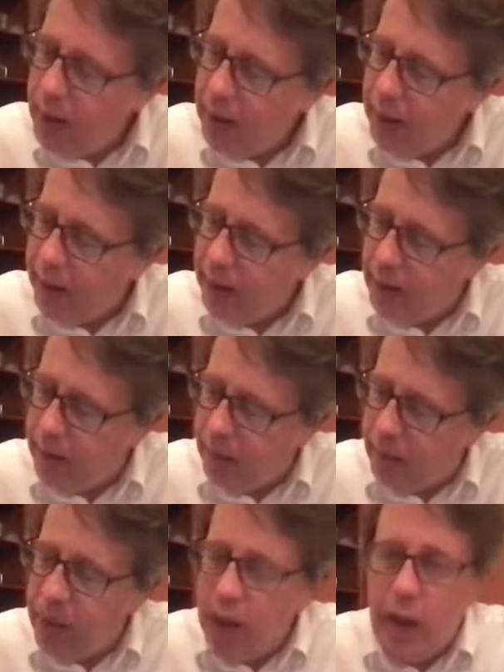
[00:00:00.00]
And
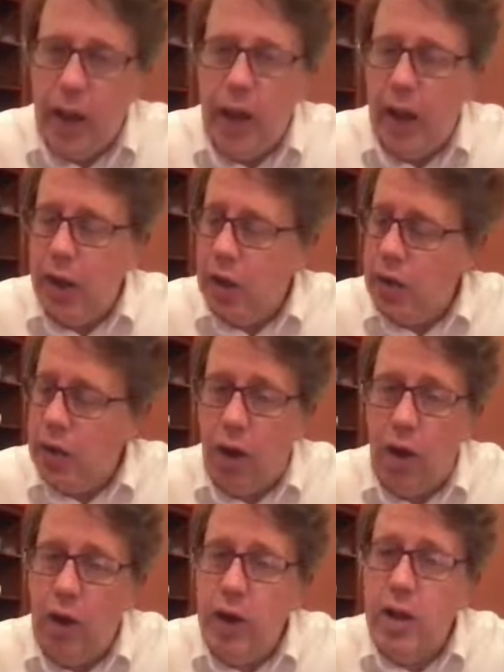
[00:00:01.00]
the
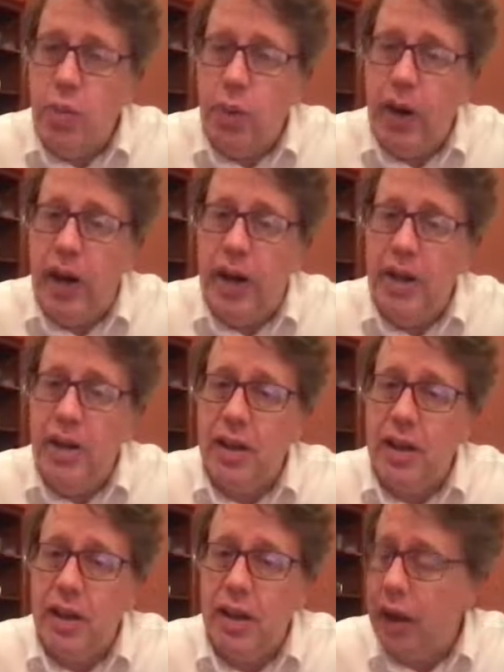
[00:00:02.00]
hardest way
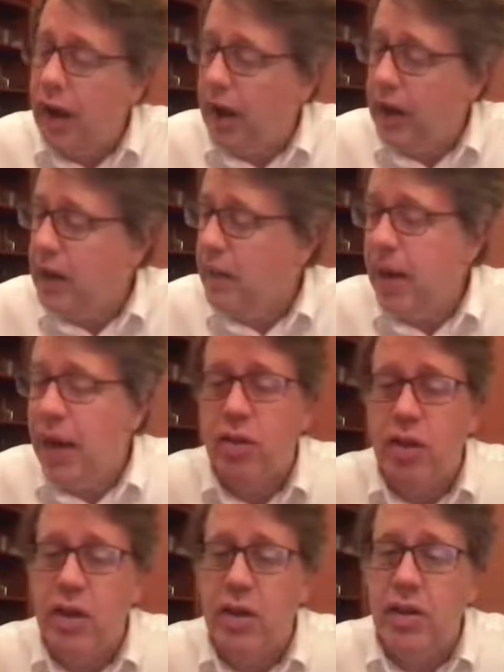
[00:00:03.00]
I can
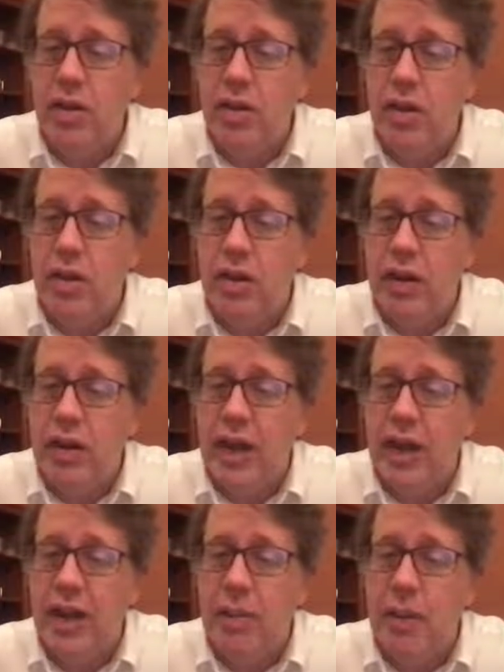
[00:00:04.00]
imagine to
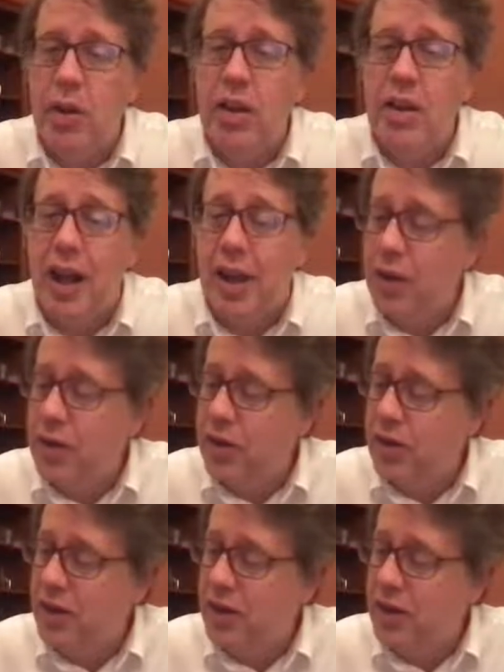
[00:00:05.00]
getting $1 million, I